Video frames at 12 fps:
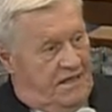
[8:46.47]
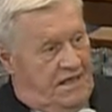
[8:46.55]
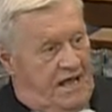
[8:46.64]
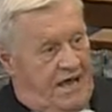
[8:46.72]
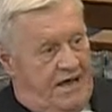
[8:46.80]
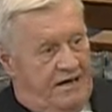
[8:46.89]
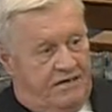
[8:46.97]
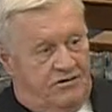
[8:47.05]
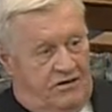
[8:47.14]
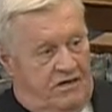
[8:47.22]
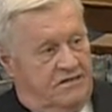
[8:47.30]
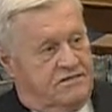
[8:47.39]
And it
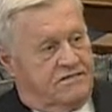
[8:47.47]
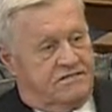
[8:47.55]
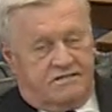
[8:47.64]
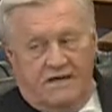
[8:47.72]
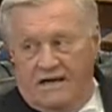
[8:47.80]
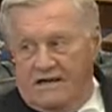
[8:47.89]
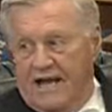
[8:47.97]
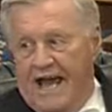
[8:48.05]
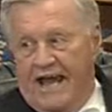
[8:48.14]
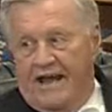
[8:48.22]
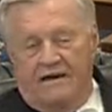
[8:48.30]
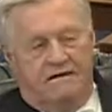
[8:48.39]
took us
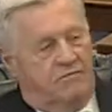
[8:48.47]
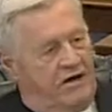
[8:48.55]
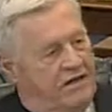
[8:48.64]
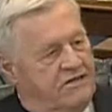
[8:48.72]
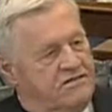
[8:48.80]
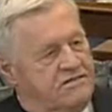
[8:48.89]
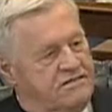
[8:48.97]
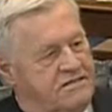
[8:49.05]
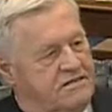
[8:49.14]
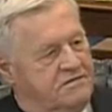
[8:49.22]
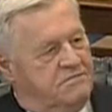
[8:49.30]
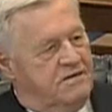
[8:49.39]
9 months
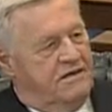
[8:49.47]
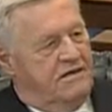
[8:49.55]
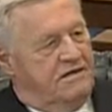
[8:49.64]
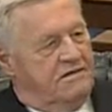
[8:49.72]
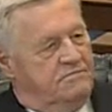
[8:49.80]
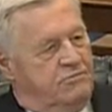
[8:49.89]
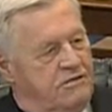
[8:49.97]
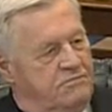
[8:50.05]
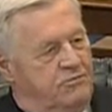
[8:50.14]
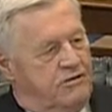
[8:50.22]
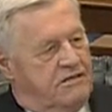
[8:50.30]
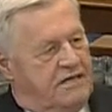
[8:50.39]
to
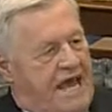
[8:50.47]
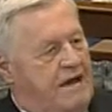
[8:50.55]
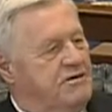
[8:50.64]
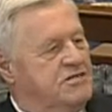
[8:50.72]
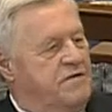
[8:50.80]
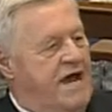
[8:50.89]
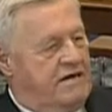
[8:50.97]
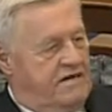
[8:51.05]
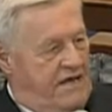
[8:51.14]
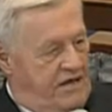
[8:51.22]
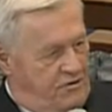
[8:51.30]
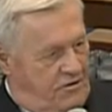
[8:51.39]
put the damage back
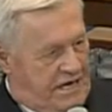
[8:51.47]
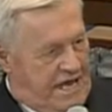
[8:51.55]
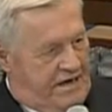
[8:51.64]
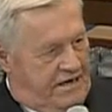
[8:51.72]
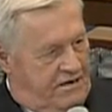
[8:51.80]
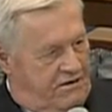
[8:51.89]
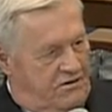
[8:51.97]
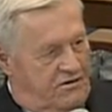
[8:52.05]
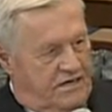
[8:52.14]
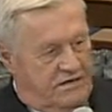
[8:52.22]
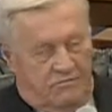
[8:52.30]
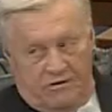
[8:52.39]
together again,
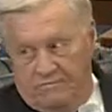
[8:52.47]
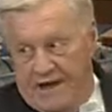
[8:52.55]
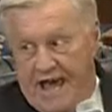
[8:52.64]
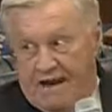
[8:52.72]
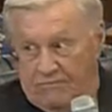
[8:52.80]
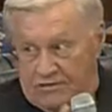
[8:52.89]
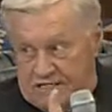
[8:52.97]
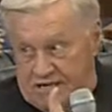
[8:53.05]
And when Pat was